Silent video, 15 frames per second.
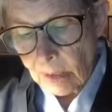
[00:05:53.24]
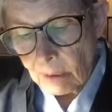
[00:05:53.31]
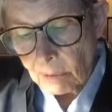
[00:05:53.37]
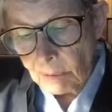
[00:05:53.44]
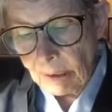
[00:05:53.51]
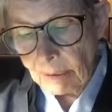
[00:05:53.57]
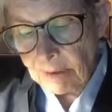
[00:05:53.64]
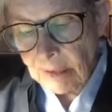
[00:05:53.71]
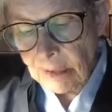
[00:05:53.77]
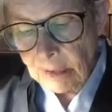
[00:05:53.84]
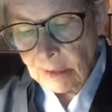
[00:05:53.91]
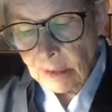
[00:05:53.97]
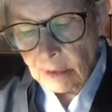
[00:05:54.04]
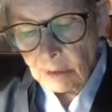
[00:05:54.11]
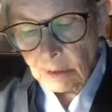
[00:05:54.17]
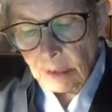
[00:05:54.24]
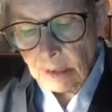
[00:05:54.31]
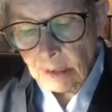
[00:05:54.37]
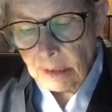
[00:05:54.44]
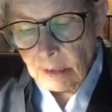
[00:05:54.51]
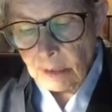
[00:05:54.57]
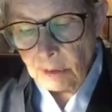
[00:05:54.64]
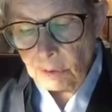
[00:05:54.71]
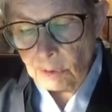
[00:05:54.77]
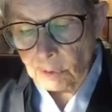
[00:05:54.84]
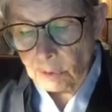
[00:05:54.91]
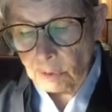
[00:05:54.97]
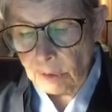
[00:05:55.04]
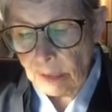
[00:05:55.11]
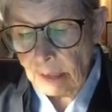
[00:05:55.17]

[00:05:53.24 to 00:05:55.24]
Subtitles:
When I was 18 or 19 years old,